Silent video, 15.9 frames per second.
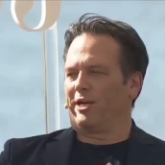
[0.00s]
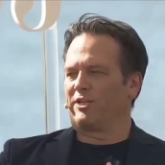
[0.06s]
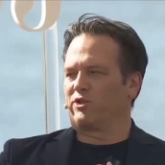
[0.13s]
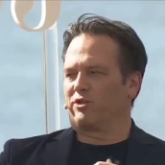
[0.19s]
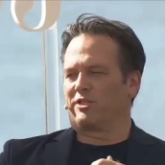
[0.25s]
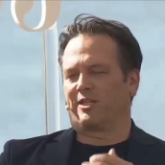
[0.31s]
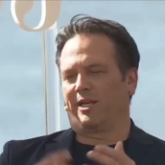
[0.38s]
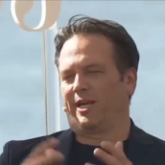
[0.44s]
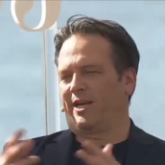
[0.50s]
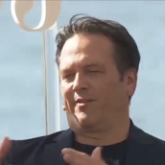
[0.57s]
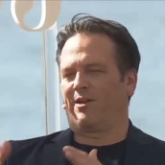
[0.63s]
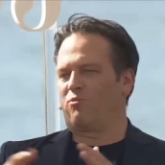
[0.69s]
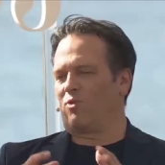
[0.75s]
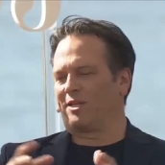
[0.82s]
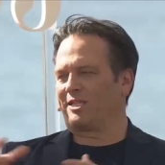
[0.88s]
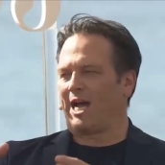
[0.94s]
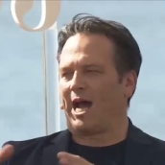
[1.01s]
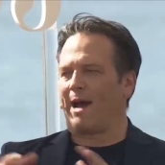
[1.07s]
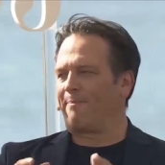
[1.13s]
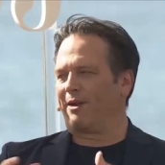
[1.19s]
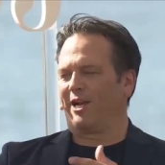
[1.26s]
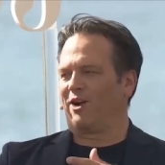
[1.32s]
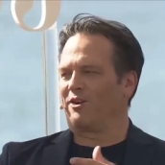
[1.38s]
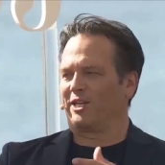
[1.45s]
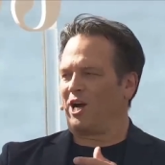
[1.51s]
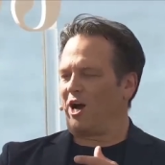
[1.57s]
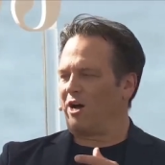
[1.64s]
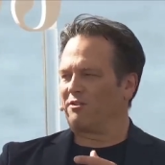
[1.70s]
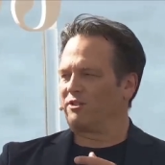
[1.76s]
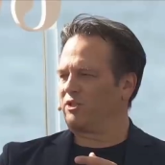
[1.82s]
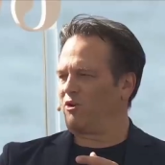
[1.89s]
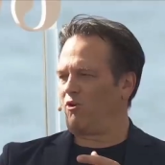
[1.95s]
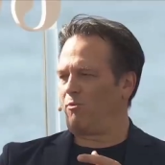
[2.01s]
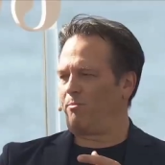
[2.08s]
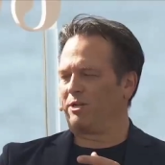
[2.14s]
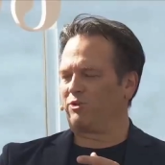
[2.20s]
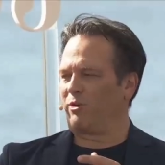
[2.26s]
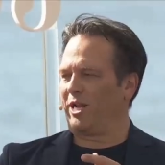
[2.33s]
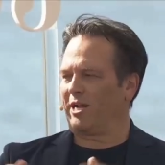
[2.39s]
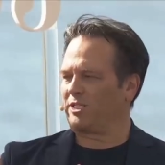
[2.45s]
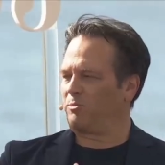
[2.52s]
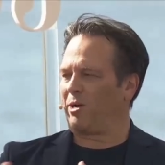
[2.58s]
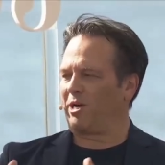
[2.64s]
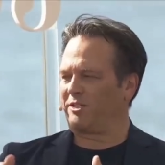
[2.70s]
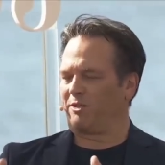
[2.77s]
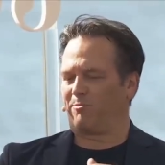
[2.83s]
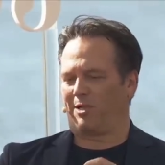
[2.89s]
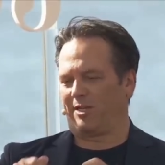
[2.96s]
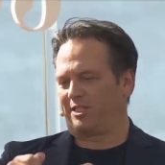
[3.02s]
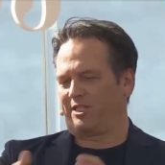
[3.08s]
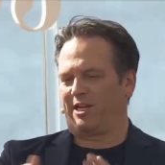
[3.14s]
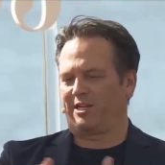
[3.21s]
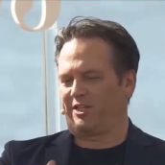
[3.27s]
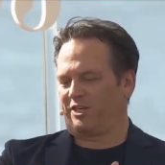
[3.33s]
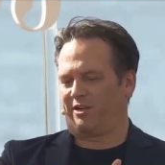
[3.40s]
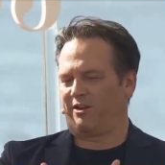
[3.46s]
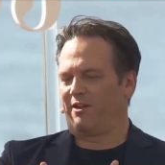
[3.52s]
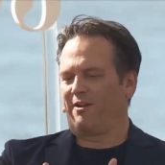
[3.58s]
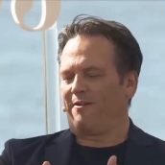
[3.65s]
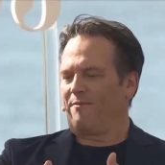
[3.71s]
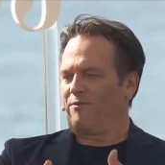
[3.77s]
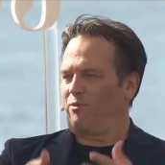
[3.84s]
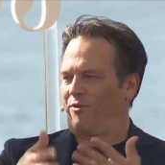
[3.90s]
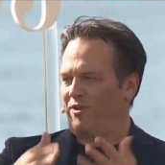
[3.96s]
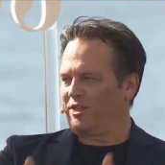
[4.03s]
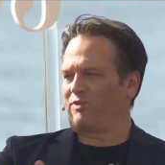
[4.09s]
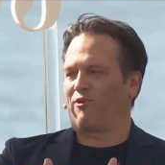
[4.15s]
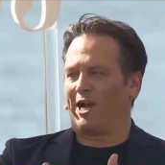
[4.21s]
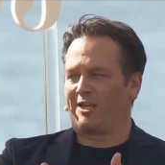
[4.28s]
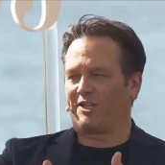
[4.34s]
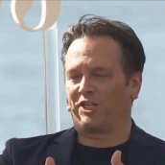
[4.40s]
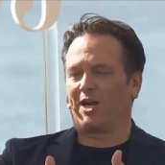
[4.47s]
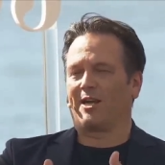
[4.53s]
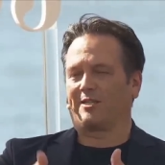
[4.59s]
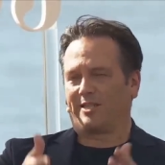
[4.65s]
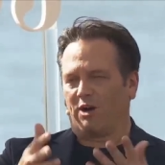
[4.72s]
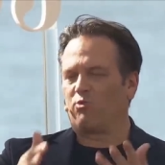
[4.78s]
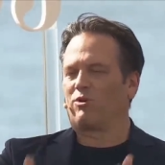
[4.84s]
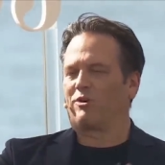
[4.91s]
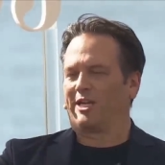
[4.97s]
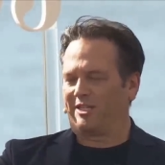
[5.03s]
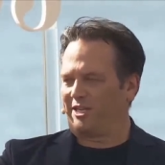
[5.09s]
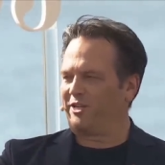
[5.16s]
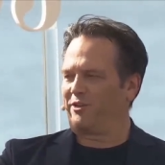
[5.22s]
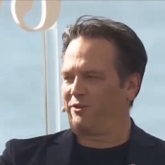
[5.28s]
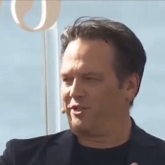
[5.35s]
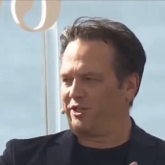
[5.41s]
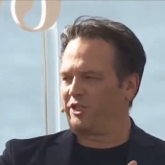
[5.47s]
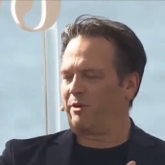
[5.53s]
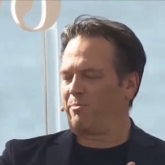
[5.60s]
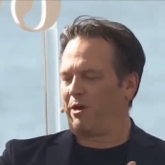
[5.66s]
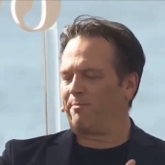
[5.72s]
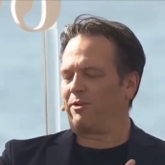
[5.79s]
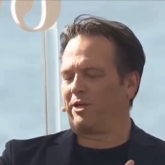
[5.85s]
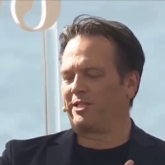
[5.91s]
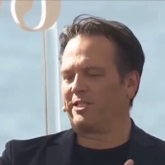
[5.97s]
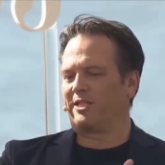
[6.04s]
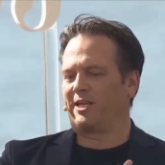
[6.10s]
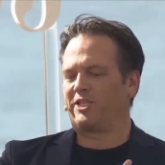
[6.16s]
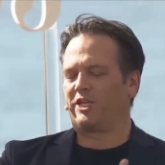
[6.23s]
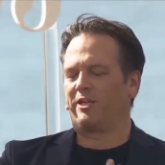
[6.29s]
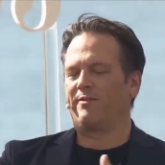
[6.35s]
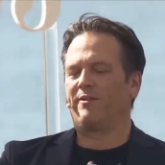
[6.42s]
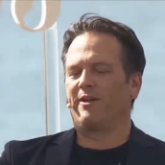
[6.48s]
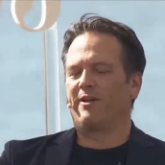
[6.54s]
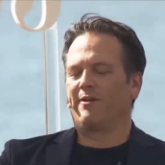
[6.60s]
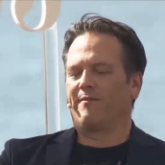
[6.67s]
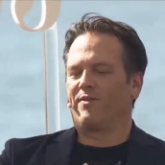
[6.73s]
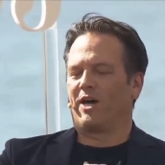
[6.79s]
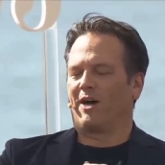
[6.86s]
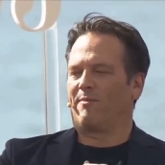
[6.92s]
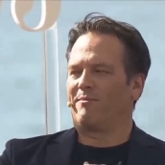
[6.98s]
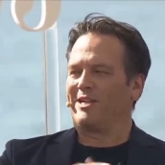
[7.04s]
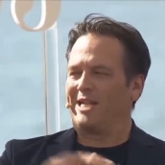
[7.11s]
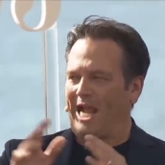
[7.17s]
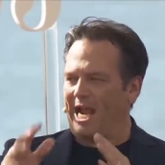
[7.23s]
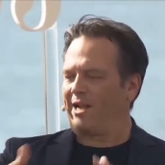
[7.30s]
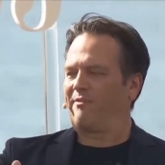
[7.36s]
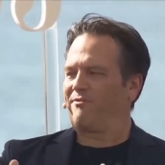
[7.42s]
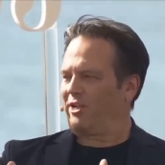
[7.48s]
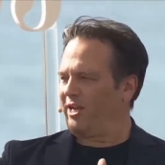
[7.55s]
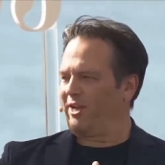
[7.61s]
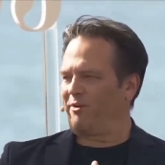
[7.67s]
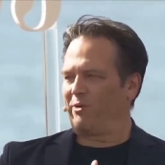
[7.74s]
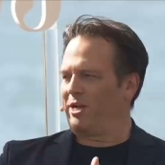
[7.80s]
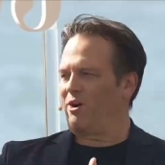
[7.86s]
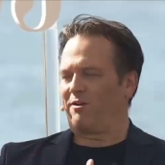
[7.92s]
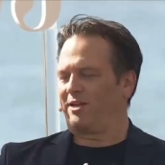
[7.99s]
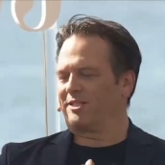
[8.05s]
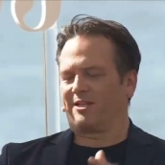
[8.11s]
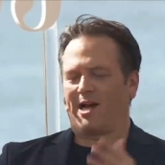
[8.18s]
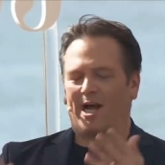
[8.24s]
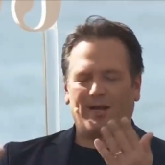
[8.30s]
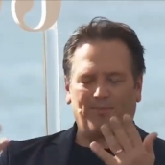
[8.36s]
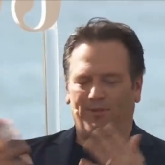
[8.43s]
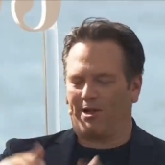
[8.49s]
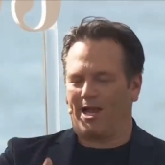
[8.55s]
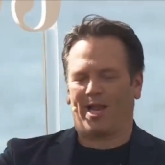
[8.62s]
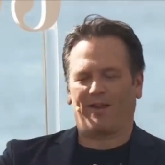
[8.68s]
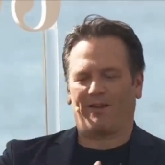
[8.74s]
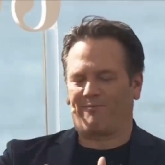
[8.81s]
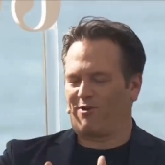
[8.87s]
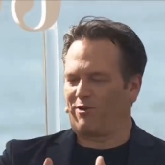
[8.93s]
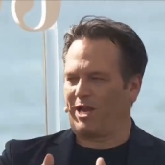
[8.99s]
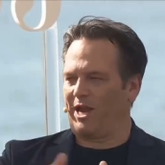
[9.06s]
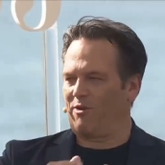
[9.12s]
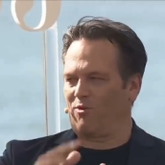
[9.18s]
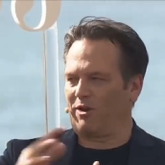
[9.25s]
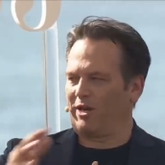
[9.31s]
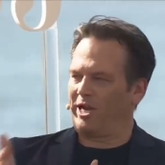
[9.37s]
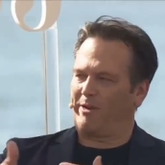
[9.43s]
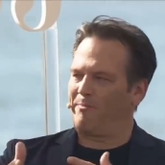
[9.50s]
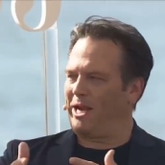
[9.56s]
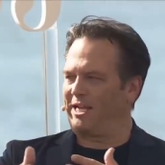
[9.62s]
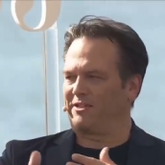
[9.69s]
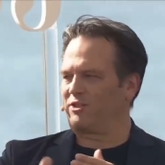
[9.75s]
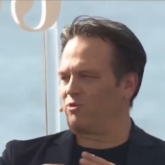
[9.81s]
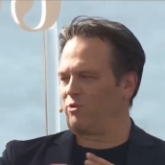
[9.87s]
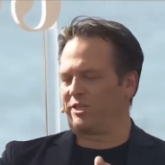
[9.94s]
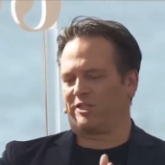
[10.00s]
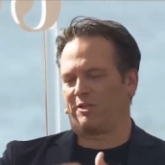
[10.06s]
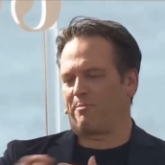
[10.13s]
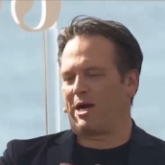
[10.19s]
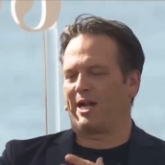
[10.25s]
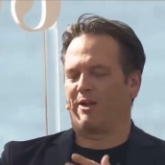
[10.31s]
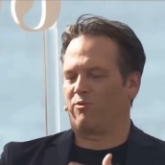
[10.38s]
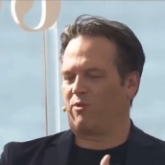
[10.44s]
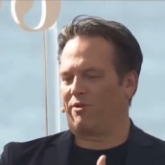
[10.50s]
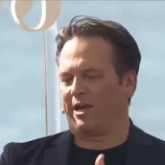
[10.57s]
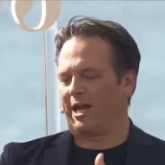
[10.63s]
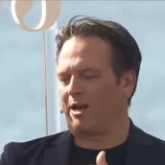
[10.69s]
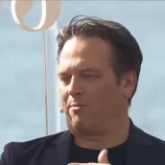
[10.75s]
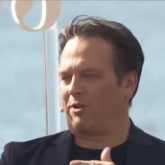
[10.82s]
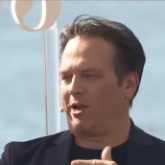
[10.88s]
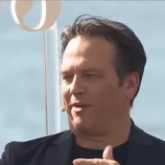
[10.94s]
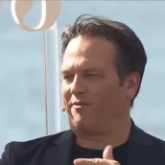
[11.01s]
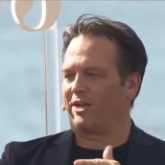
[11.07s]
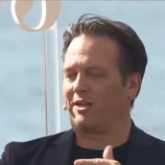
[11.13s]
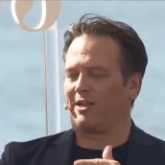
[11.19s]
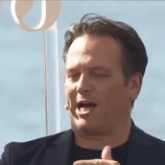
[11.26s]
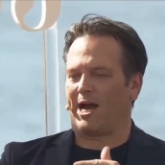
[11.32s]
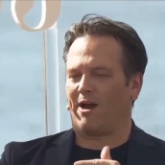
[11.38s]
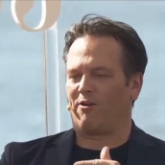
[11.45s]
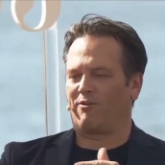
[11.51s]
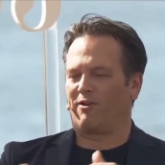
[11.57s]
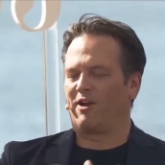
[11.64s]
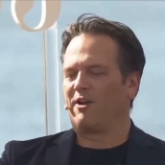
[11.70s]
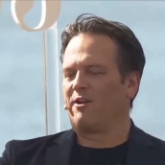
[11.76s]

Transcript: interesting than what's happening on console between Xbox and PlayStation with this franchise that will continue to ship on PlayStation um, natively. We don't. Mm-hmm. It's not a plan of okay, we're going to bait and switch somebody where they got to play on the cloud,